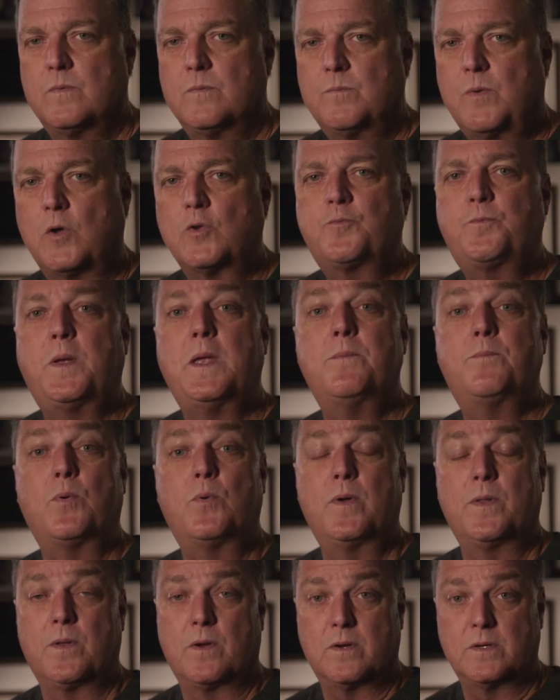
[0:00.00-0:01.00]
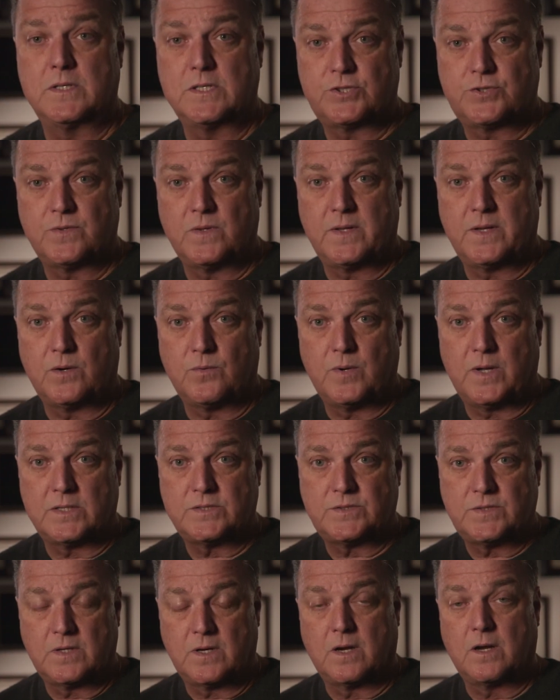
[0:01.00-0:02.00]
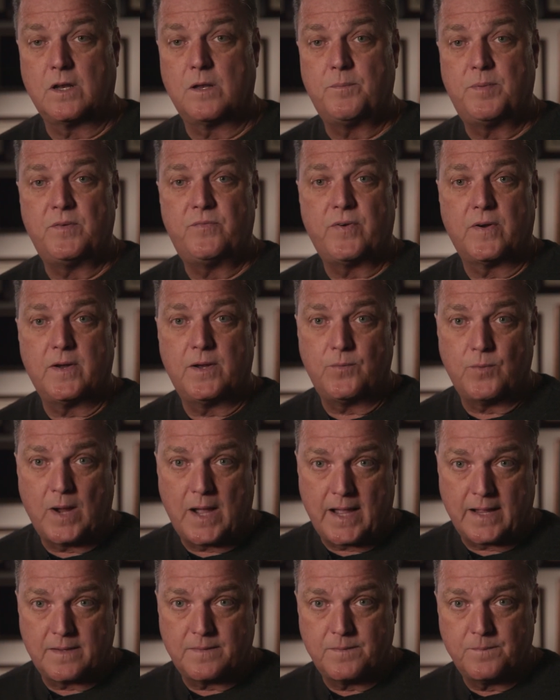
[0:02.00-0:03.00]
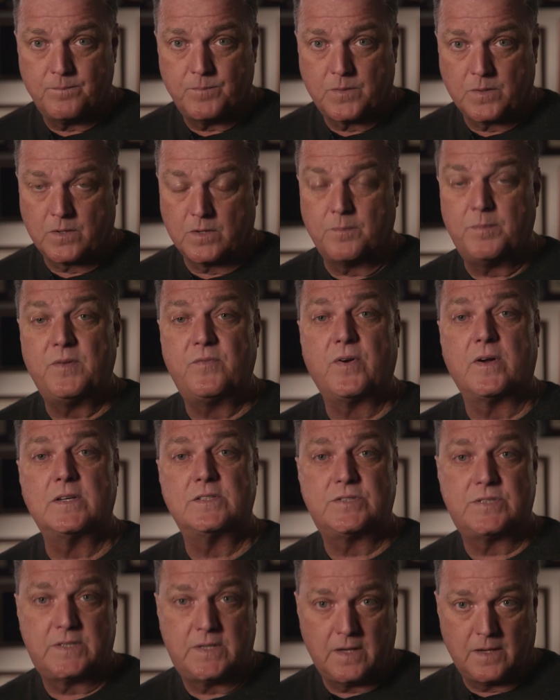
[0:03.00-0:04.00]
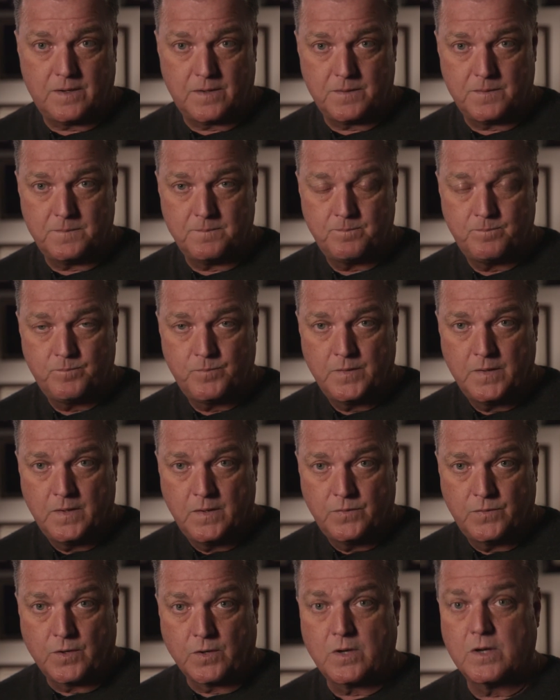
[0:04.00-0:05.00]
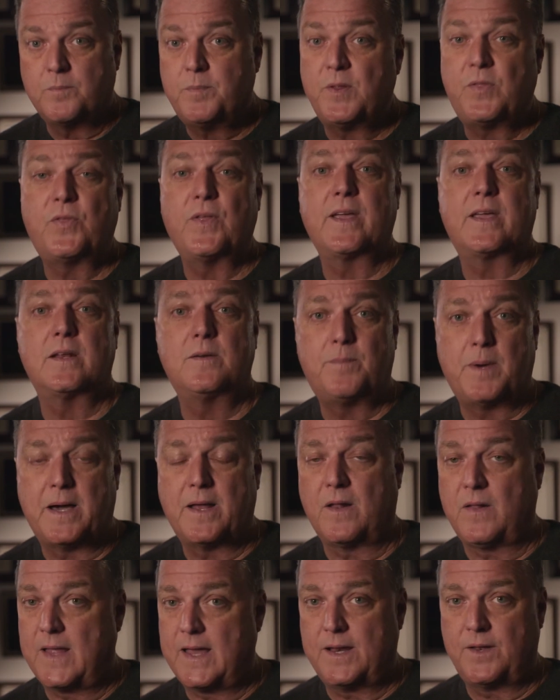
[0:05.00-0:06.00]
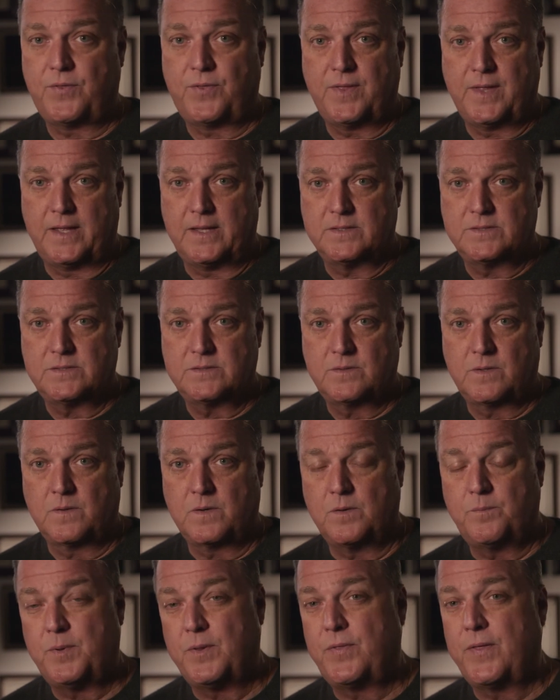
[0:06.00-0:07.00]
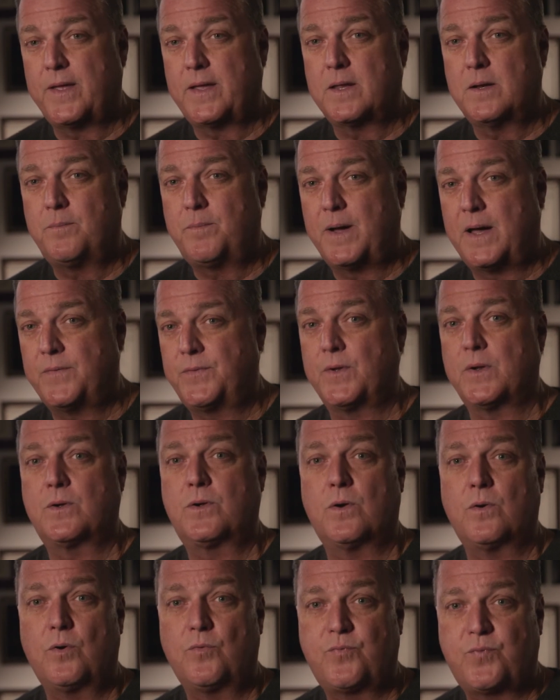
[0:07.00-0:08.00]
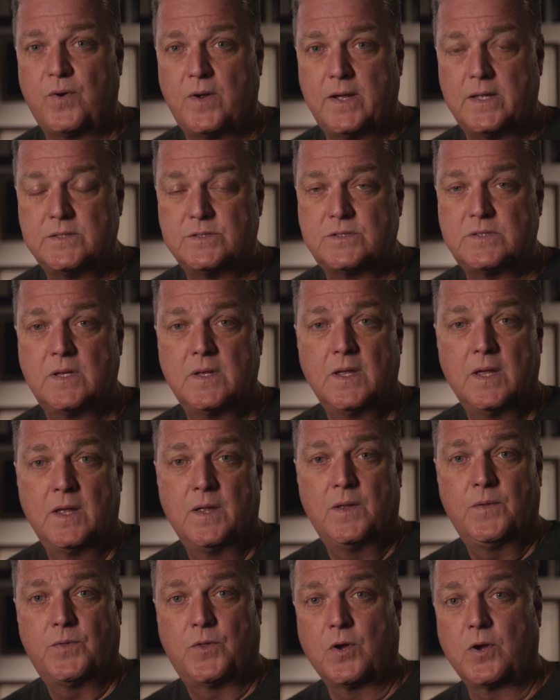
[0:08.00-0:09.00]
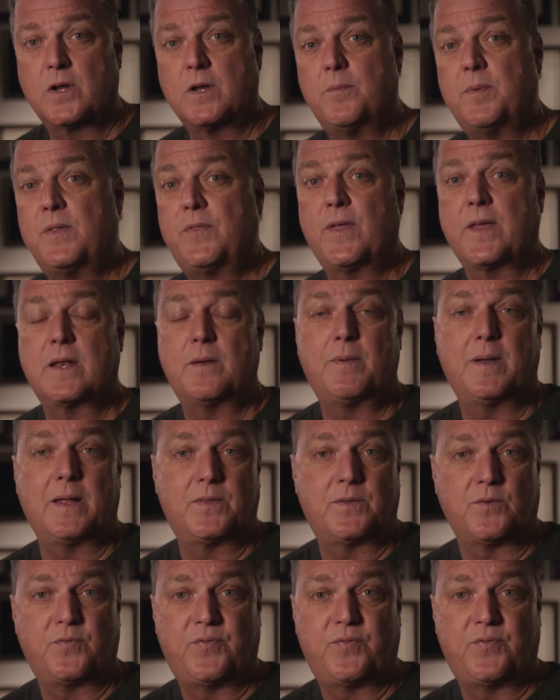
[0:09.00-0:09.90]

Most people, when they're initially arrested, are going to be very racked. They're going to be very scared they're going to be thinking about a lot of things. They're going to be thinking about their girlfriends. They're going to be thinking about their